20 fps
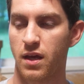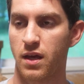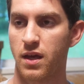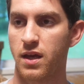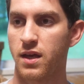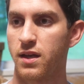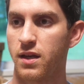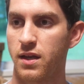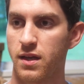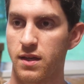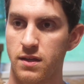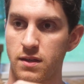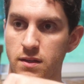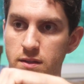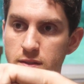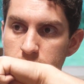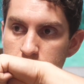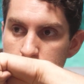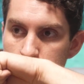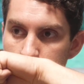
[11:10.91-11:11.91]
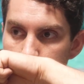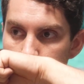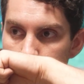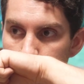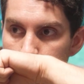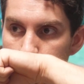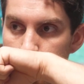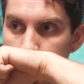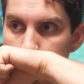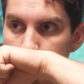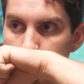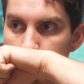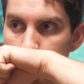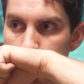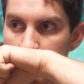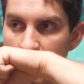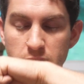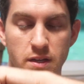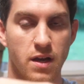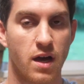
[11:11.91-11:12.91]
It is
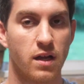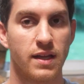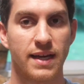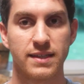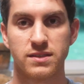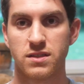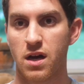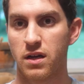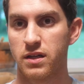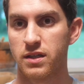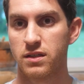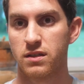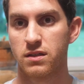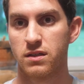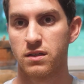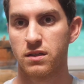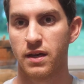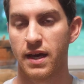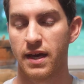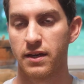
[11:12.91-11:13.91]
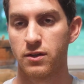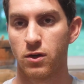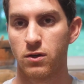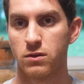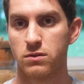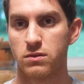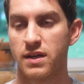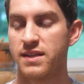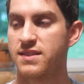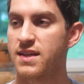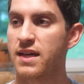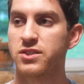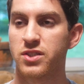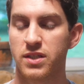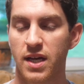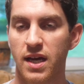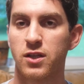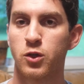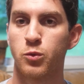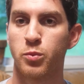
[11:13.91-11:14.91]
not lactonic at all. It's actually
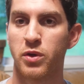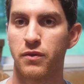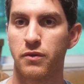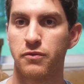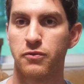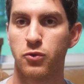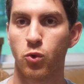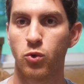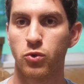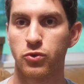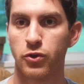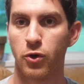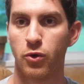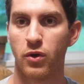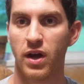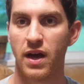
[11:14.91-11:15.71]
got a little bit of a floral note.